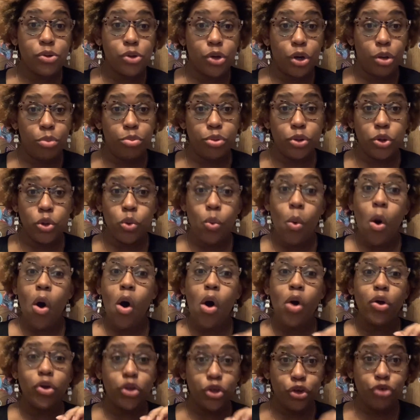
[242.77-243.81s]
on a blue
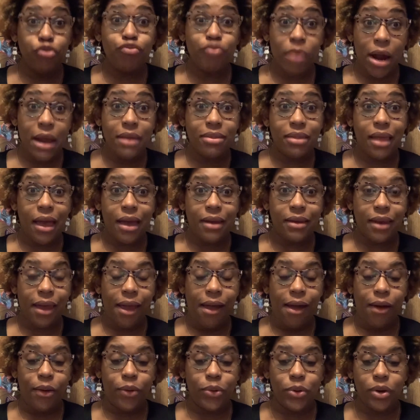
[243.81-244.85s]
wall, you write that
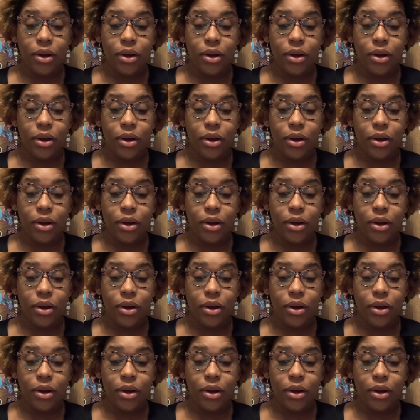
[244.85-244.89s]
down.